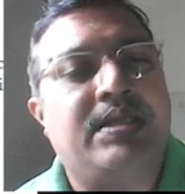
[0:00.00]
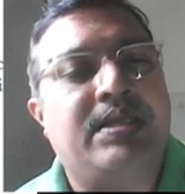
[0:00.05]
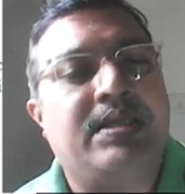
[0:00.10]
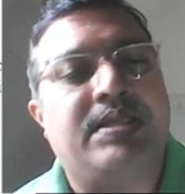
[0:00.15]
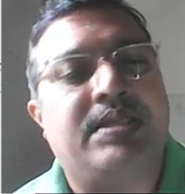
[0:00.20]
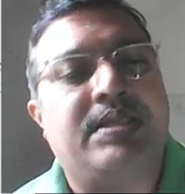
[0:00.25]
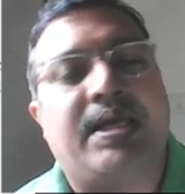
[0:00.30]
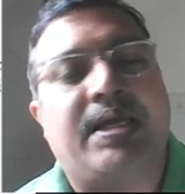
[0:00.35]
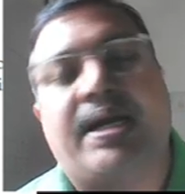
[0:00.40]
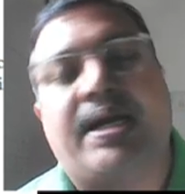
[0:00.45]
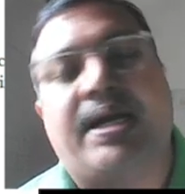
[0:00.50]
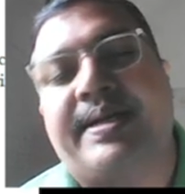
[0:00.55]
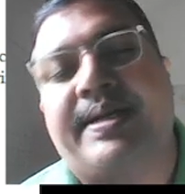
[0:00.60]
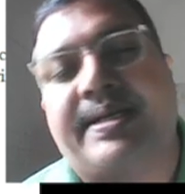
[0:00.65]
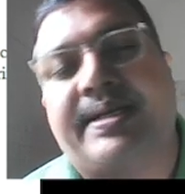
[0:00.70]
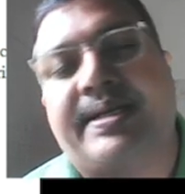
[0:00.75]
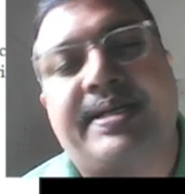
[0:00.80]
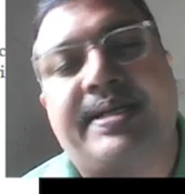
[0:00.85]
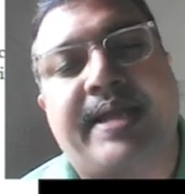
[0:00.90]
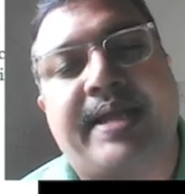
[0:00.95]
They
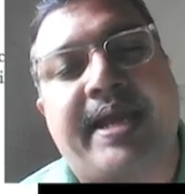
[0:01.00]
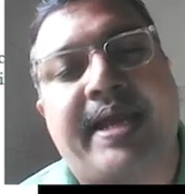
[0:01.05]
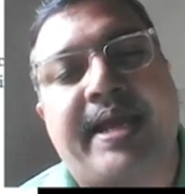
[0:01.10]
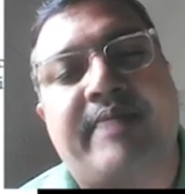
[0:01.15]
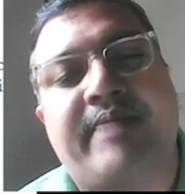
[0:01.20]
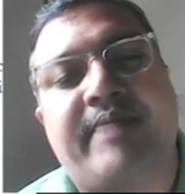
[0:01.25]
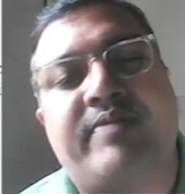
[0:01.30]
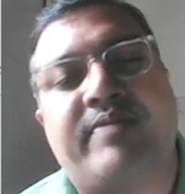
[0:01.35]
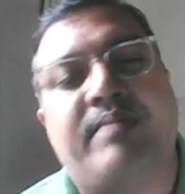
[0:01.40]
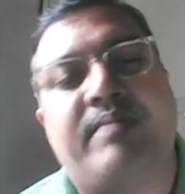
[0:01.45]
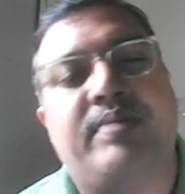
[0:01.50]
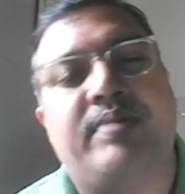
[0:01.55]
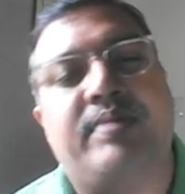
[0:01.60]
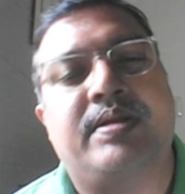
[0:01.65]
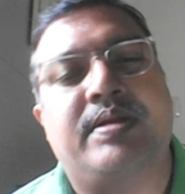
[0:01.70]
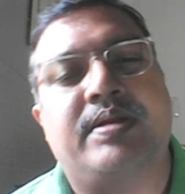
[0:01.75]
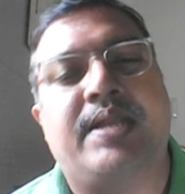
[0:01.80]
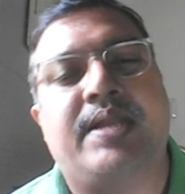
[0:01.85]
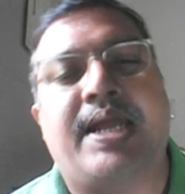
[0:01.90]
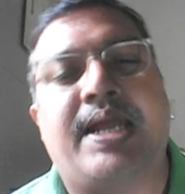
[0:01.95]
conduct the air
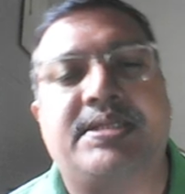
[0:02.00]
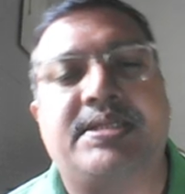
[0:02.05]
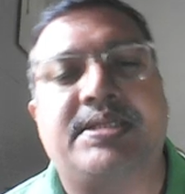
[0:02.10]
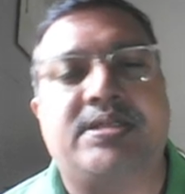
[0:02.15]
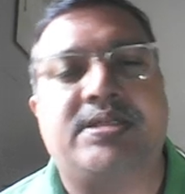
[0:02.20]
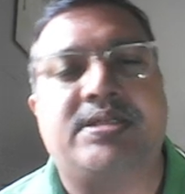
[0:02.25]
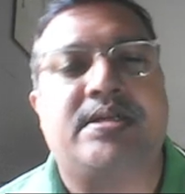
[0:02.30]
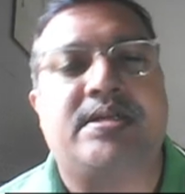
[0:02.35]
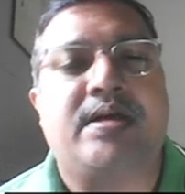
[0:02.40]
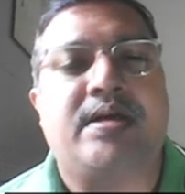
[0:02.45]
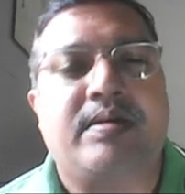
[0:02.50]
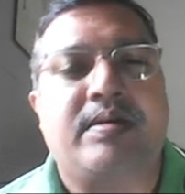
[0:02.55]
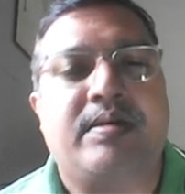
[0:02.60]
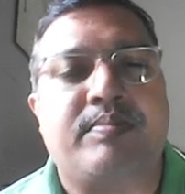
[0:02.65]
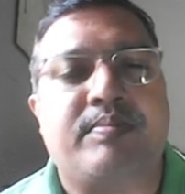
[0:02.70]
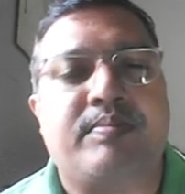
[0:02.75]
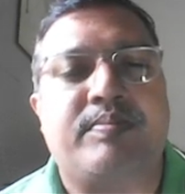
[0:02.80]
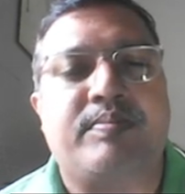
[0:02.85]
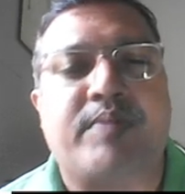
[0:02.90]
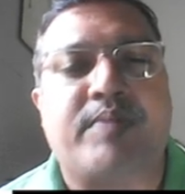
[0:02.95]
from the larger
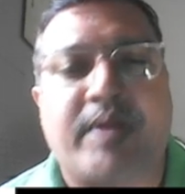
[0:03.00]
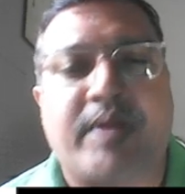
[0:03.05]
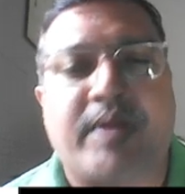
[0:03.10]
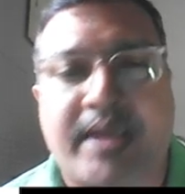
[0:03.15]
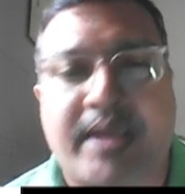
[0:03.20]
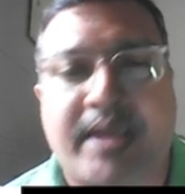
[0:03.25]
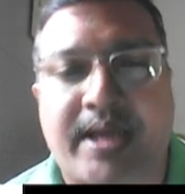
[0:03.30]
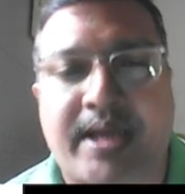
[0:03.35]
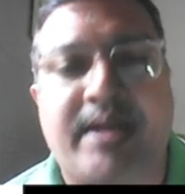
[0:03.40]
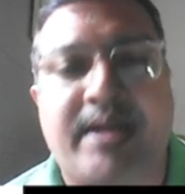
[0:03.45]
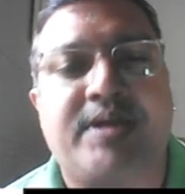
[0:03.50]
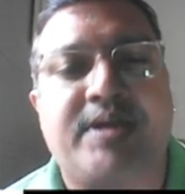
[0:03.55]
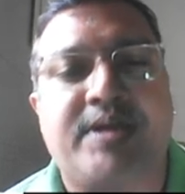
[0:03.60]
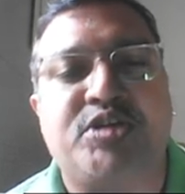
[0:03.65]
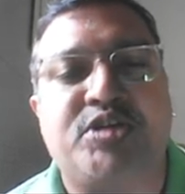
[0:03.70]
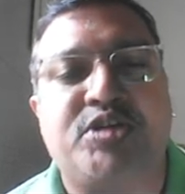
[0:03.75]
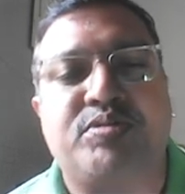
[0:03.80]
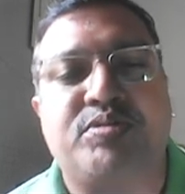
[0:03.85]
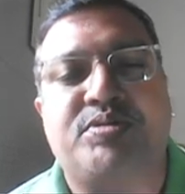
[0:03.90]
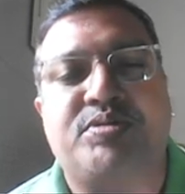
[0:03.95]
bronchial
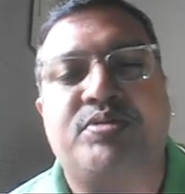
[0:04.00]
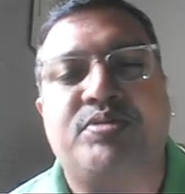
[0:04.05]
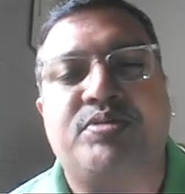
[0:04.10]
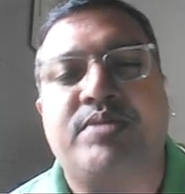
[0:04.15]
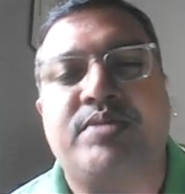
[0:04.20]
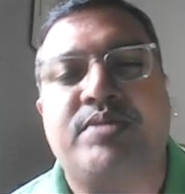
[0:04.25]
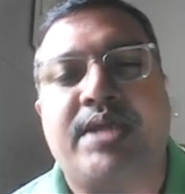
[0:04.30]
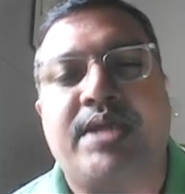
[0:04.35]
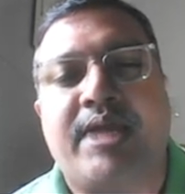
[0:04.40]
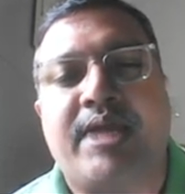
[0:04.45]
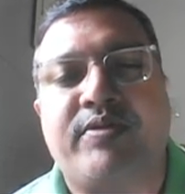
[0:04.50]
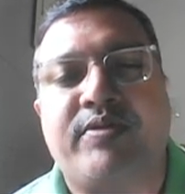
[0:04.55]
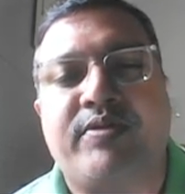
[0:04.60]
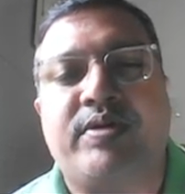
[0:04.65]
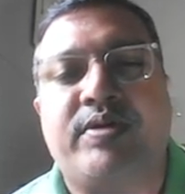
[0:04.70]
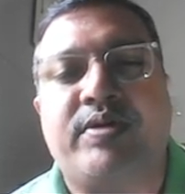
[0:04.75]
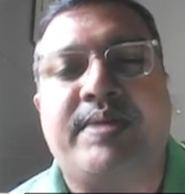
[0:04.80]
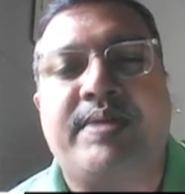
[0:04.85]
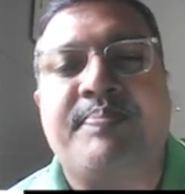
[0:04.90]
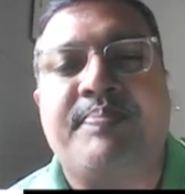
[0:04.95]
tubes to the
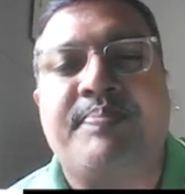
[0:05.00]
alveoli.